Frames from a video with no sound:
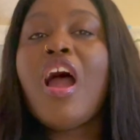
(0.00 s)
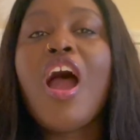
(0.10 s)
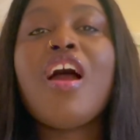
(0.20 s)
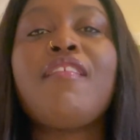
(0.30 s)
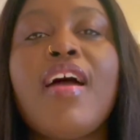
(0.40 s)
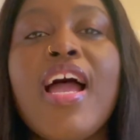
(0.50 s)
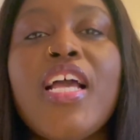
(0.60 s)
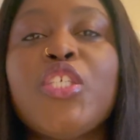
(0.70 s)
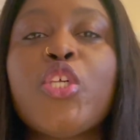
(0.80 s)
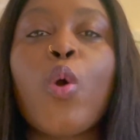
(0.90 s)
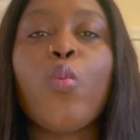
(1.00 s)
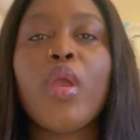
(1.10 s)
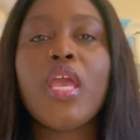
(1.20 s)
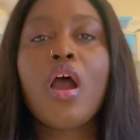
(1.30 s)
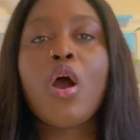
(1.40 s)
All right, so
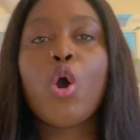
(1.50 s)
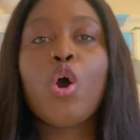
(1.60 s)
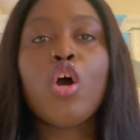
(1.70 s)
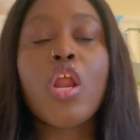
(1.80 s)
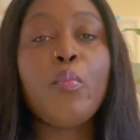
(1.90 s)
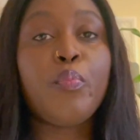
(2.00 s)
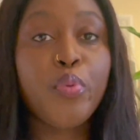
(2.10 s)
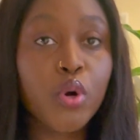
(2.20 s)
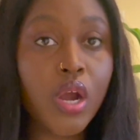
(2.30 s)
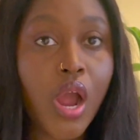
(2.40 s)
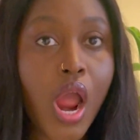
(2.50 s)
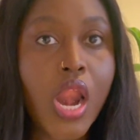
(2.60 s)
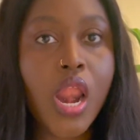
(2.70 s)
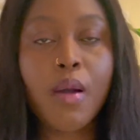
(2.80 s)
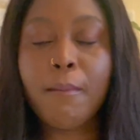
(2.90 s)
we are on book
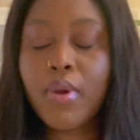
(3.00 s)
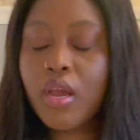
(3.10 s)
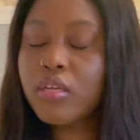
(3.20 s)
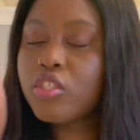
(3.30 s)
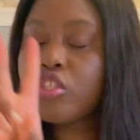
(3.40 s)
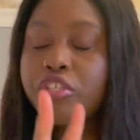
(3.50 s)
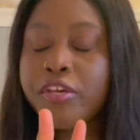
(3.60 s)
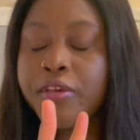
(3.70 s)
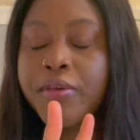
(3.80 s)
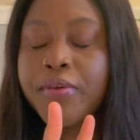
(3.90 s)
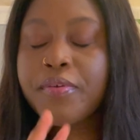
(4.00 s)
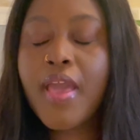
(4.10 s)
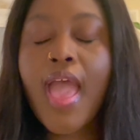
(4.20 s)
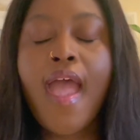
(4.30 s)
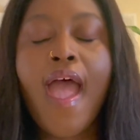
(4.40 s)
number 2,
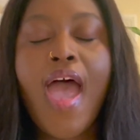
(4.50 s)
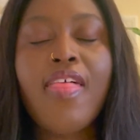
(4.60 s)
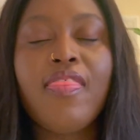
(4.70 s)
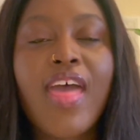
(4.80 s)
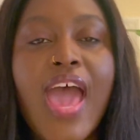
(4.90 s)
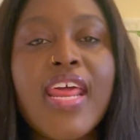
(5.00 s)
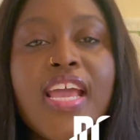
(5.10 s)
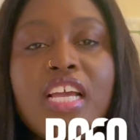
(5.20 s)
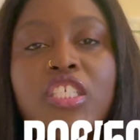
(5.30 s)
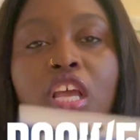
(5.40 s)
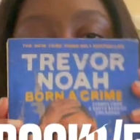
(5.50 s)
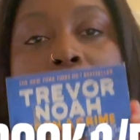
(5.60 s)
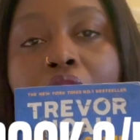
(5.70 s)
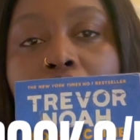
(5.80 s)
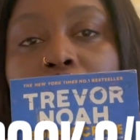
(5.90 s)
and that is
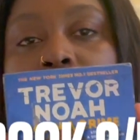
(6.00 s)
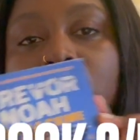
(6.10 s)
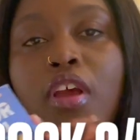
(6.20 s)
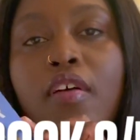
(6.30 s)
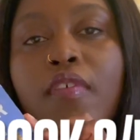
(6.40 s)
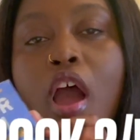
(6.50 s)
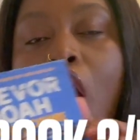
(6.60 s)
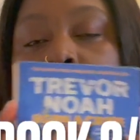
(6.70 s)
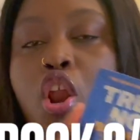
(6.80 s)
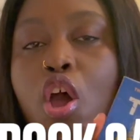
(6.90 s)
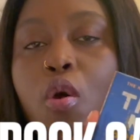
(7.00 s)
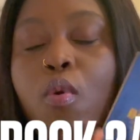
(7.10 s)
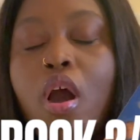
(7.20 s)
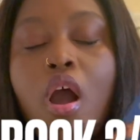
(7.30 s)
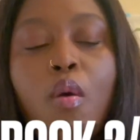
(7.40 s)
Trevor
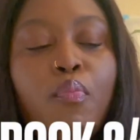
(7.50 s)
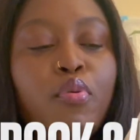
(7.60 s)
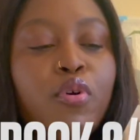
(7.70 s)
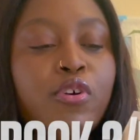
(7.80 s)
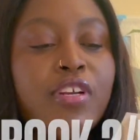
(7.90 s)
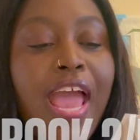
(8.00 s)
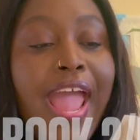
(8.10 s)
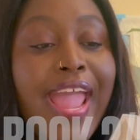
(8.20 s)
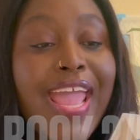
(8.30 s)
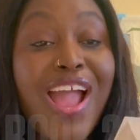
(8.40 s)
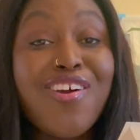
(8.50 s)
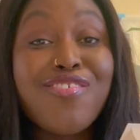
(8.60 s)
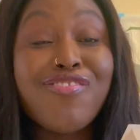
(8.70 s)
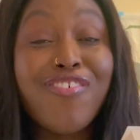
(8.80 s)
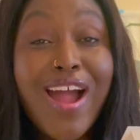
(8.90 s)
Noah, Born a
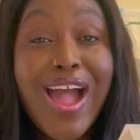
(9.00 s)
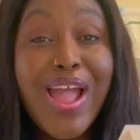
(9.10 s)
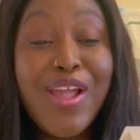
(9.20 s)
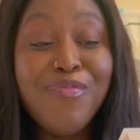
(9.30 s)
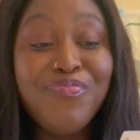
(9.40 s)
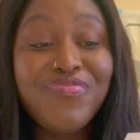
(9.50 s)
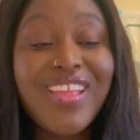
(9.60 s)
Crime.